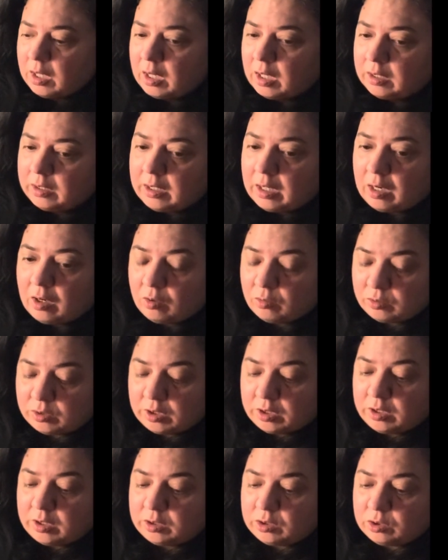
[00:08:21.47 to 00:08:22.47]
Now, did
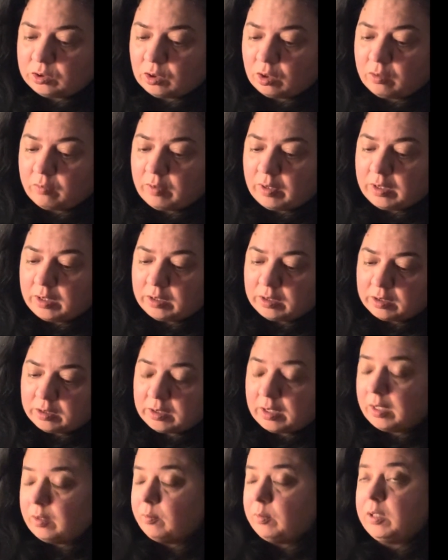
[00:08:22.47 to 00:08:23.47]
it start raining the
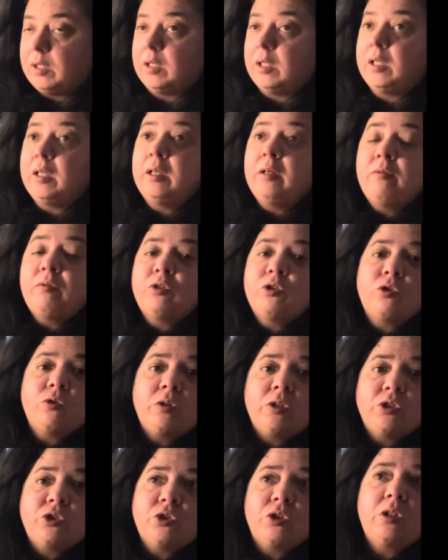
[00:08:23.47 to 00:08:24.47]
day we left?
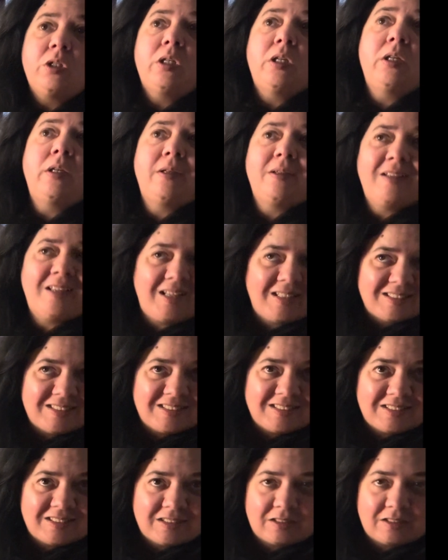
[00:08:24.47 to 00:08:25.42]
Torrentially? Yes.